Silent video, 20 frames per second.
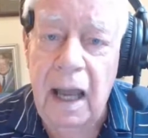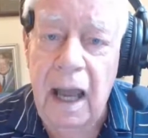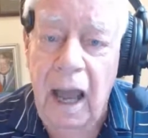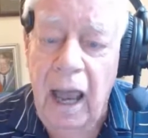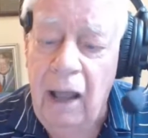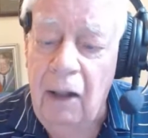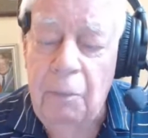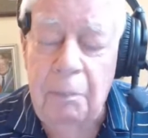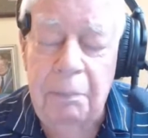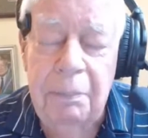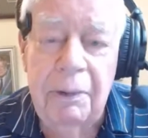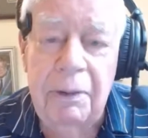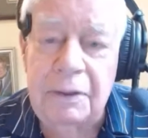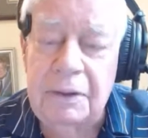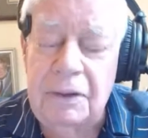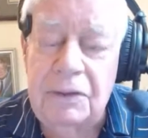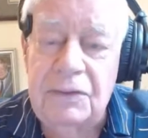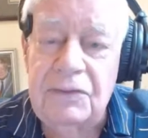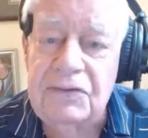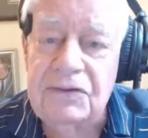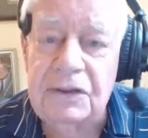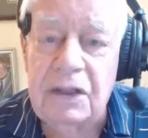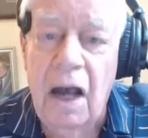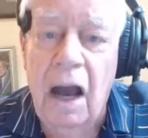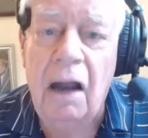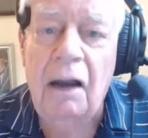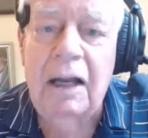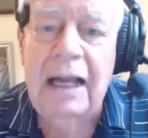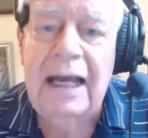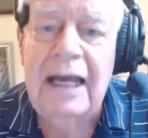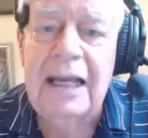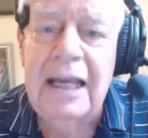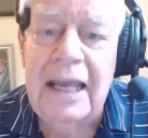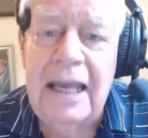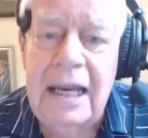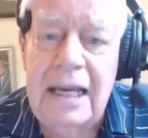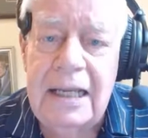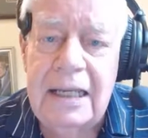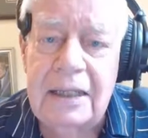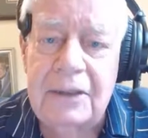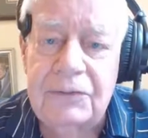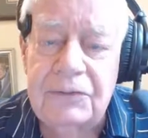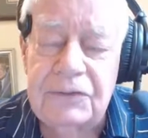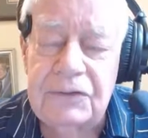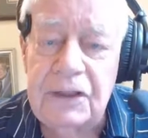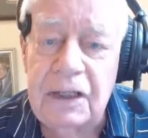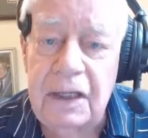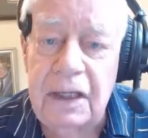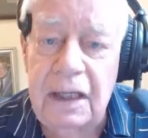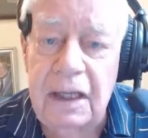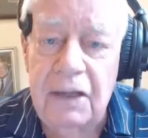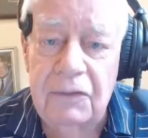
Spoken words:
Albertans are Canadians.